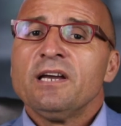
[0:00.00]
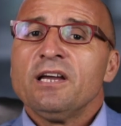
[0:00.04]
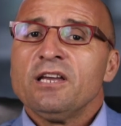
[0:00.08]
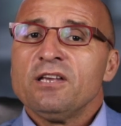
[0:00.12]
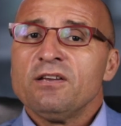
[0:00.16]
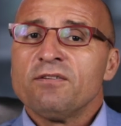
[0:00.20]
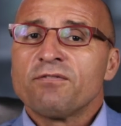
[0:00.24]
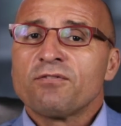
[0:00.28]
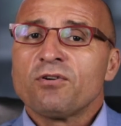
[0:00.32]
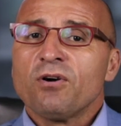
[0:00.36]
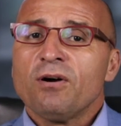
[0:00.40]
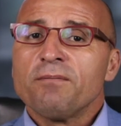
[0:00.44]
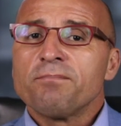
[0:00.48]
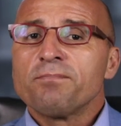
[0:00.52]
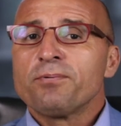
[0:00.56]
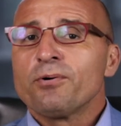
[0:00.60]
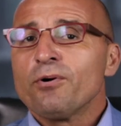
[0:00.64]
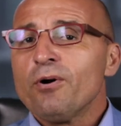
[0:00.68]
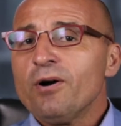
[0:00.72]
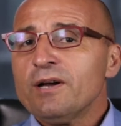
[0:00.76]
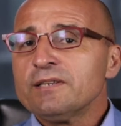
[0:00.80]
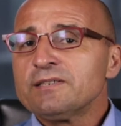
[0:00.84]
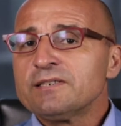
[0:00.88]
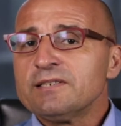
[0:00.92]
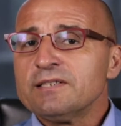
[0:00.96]
you've got
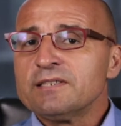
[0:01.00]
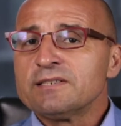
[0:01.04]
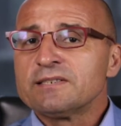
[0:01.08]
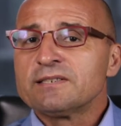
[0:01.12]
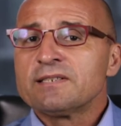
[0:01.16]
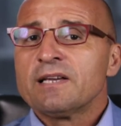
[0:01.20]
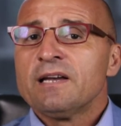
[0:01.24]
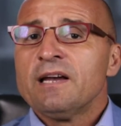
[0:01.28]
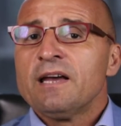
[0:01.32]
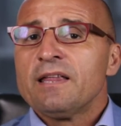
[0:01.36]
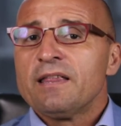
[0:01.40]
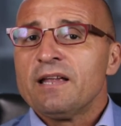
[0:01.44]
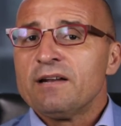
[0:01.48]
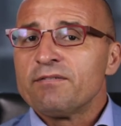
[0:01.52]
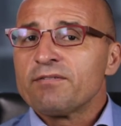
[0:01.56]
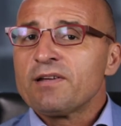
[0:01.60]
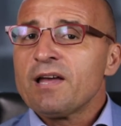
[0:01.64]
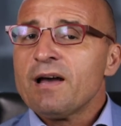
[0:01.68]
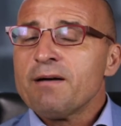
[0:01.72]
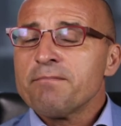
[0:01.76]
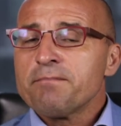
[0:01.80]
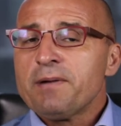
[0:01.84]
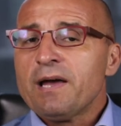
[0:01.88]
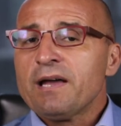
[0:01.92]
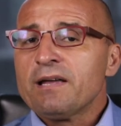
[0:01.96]
prices that have
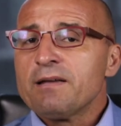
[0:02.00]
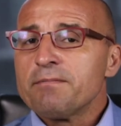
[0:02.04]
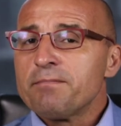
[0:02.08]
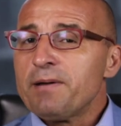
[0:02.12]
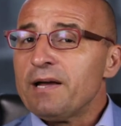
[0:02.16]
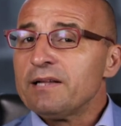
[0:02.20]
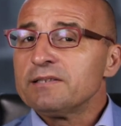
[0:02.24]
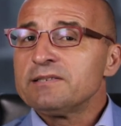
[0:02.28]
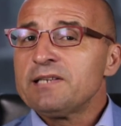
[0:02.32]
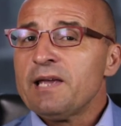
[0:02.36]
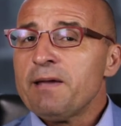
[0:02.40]
come back about